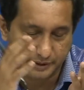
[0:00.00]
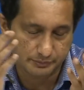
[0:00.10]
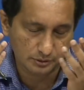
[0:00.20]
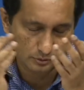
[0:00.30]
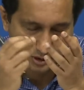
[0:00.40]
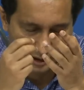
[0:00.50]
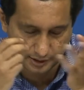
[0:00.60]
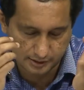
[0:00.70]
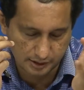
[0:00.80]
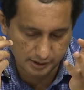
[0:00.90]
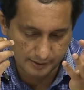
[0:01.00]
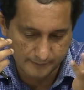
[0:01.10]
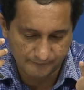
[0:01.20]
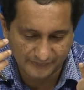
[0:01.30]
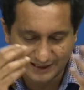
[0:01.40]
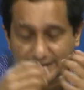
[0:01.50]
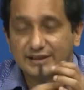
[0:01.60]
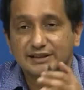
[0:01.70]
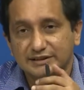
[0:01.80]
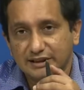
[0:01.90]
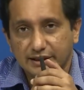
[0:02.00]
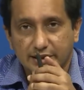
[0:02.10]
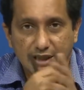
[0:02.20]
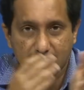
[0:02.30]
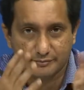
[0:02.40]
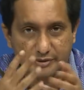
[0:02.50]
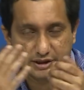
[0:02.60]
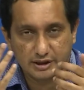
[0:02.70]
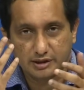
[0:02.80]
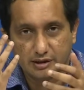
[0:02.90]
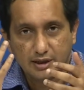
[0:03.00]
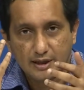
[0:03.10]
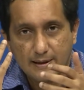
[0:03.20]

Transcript: people who are um, interested in animation